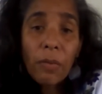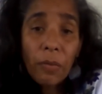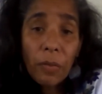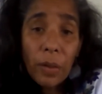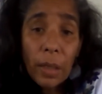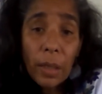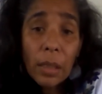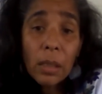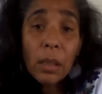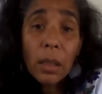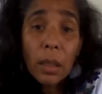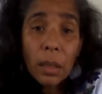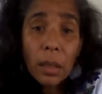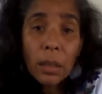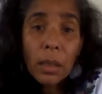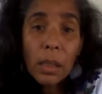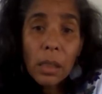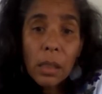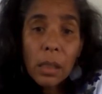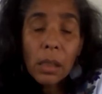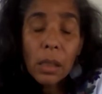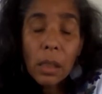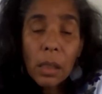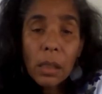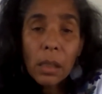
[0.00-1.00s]
fatal
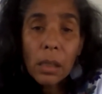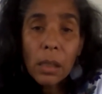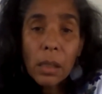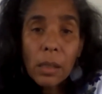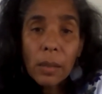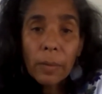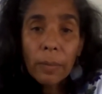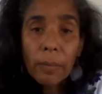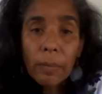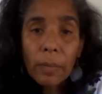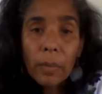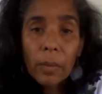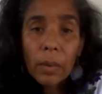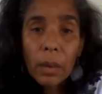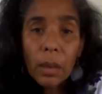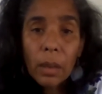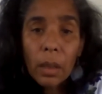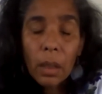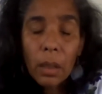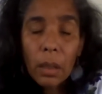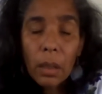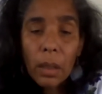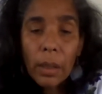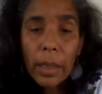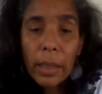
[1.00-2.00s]
disease.
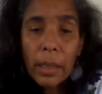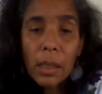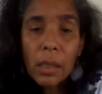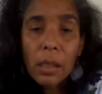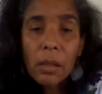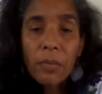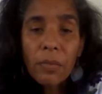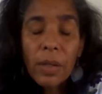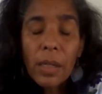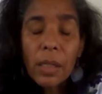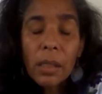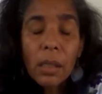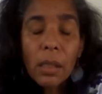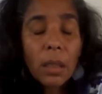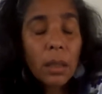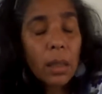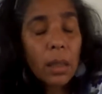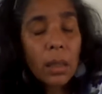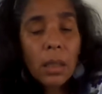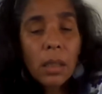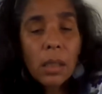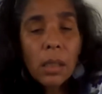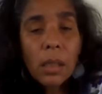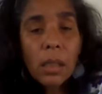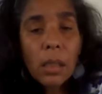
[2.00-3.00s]
All right, this fatal
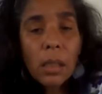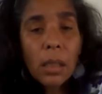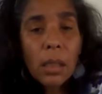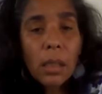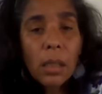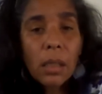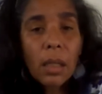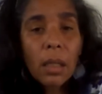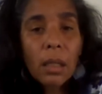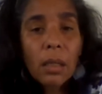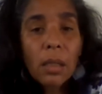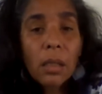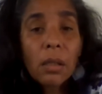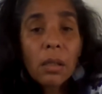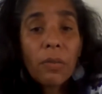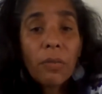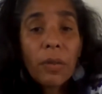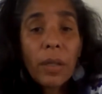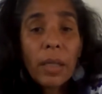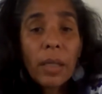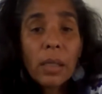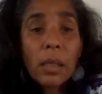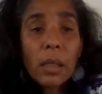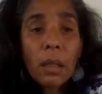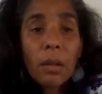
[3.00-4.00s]
not disease, this
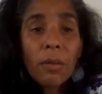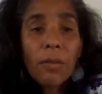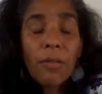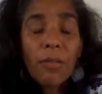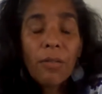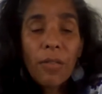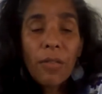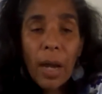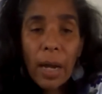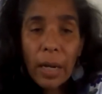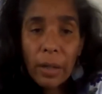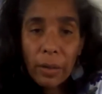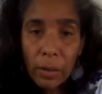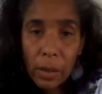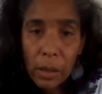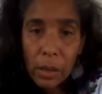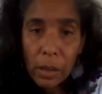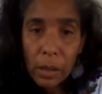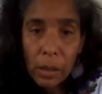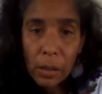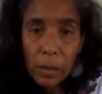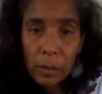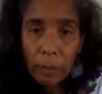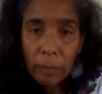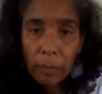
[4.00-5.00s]
fatal
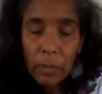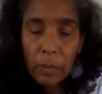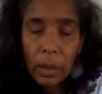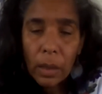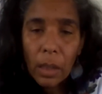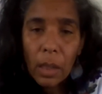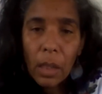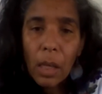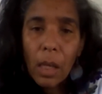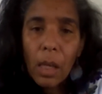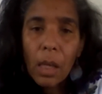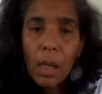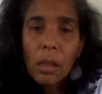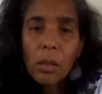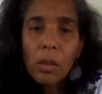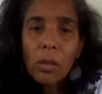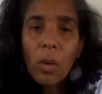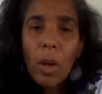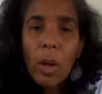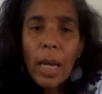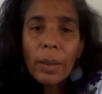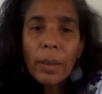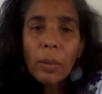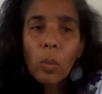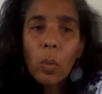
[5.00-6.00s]
virus. So
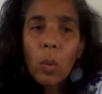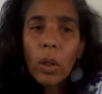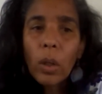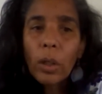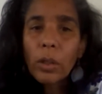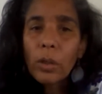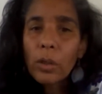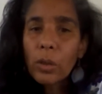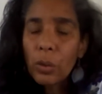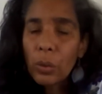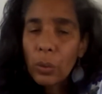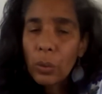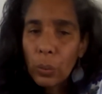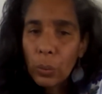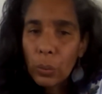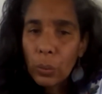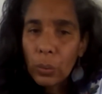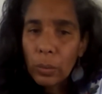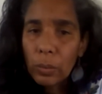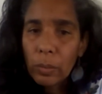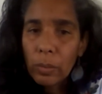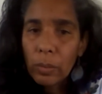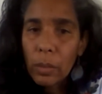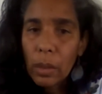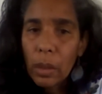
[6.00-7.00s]
I want
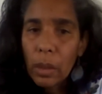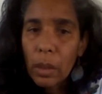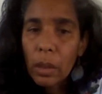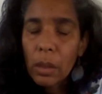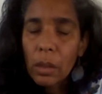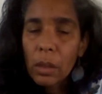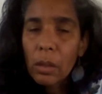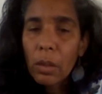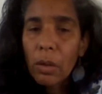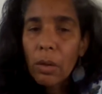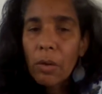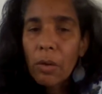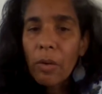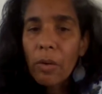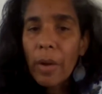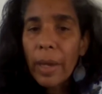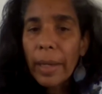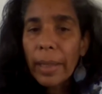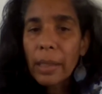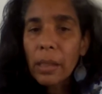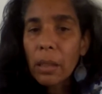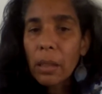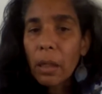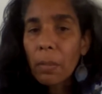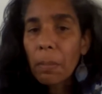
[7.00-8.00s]
you to
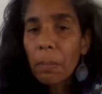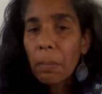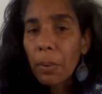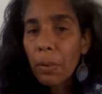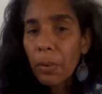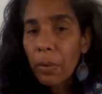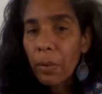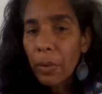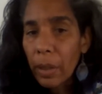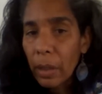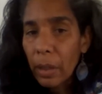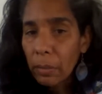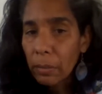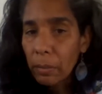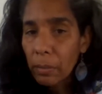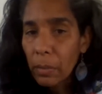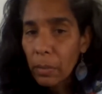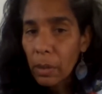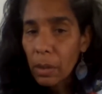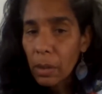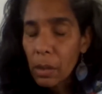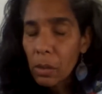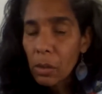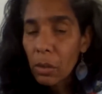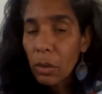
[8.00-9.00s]
write a prayer.
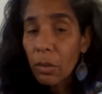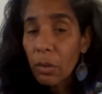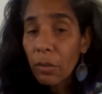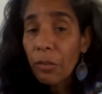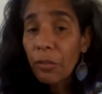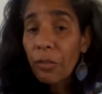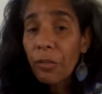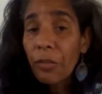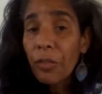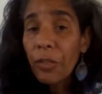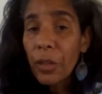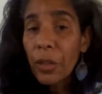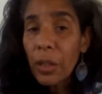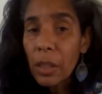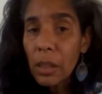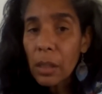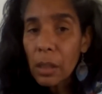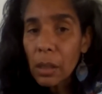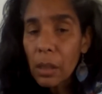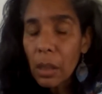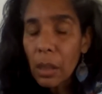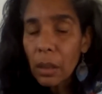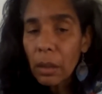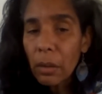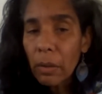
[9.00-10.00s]
So the
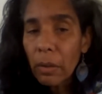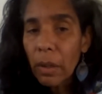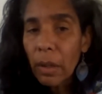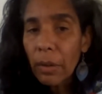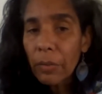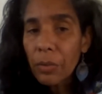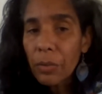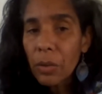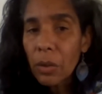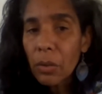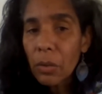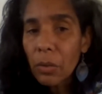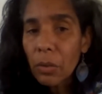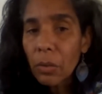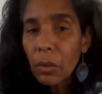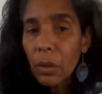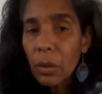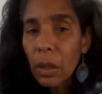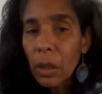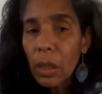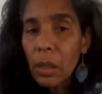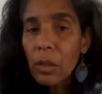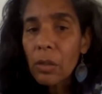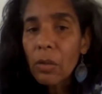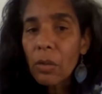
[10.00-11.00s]
first thing you have to do
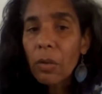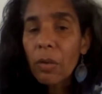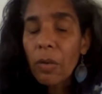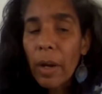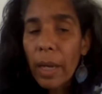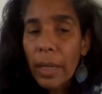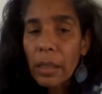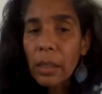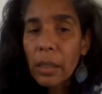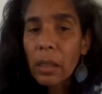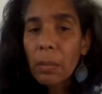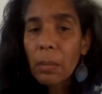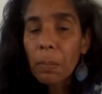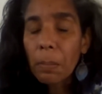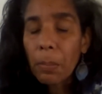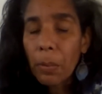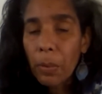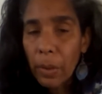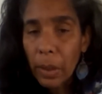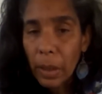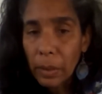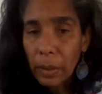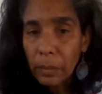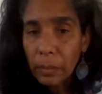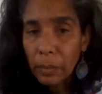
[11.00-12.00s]
is write a
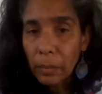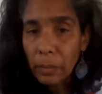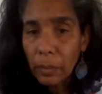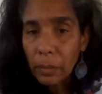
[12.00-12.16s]
prayer,